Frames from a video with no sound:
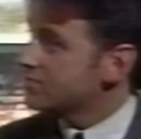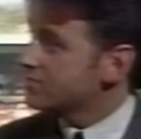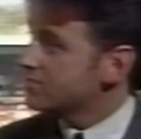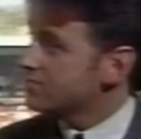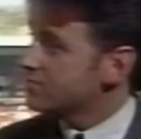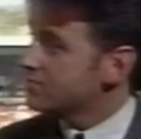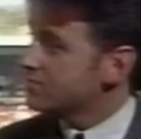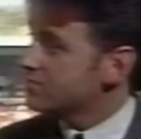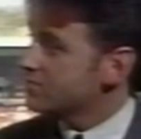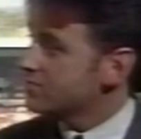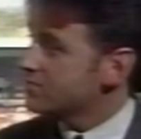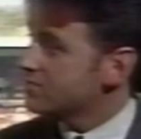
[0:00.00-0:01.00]

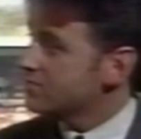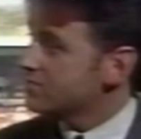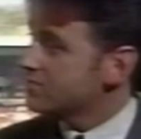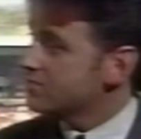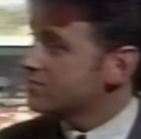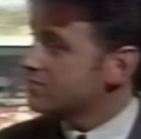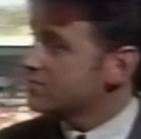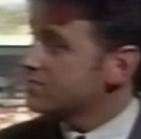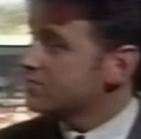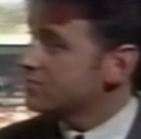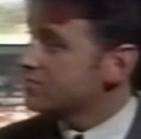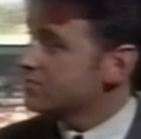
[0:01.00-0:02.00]

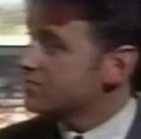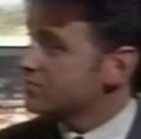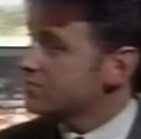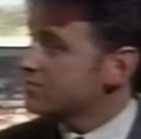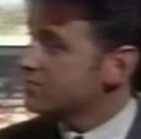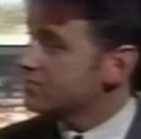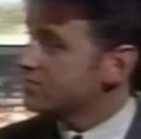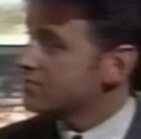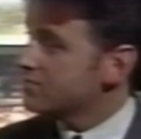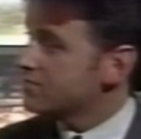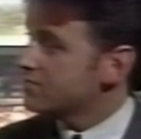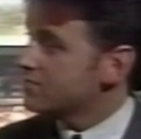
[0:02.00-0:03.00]

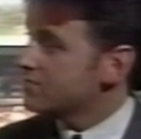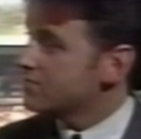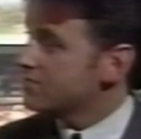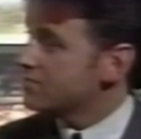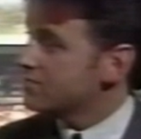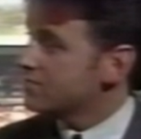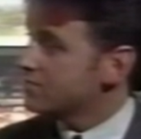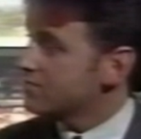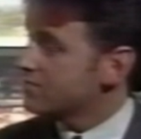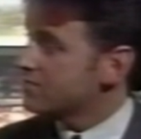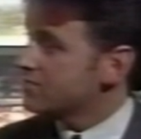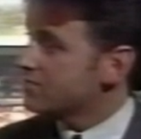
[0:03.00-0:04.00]

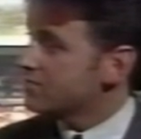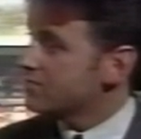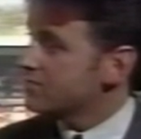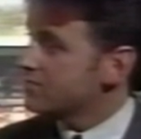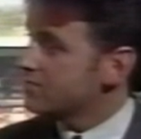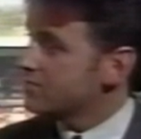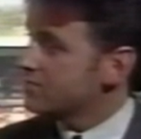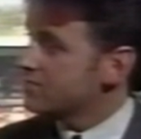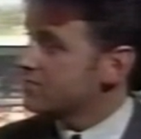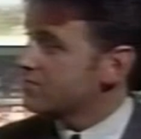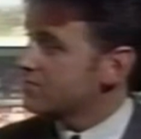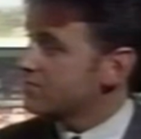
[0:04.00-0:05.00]

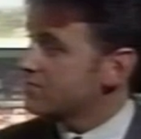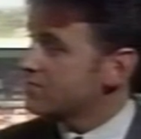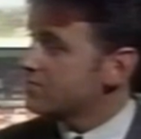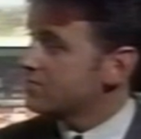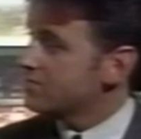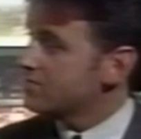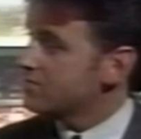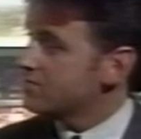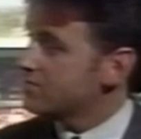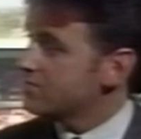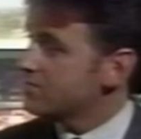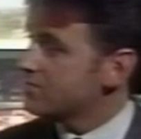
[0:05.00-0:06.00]

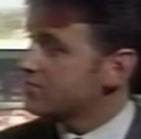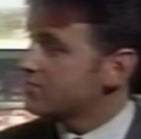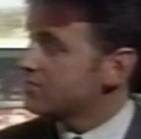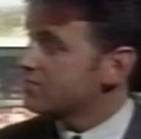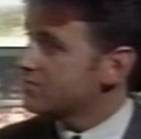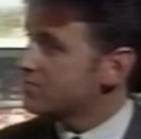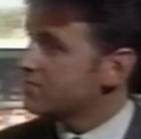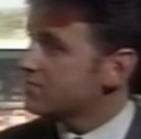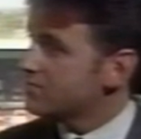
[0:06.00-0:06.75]
This person isn't speaking.